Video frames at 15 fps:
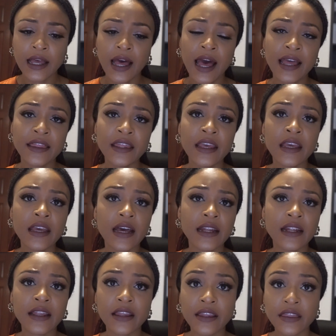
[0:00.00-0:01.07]
I think
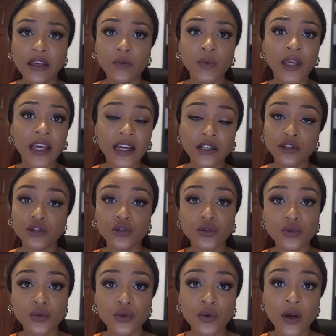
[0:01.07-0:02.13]
another thing we can
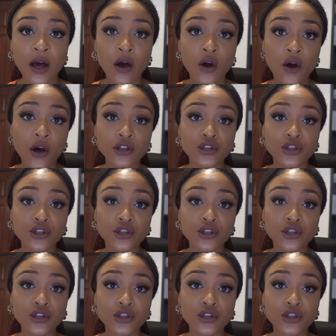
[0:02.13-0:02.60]
do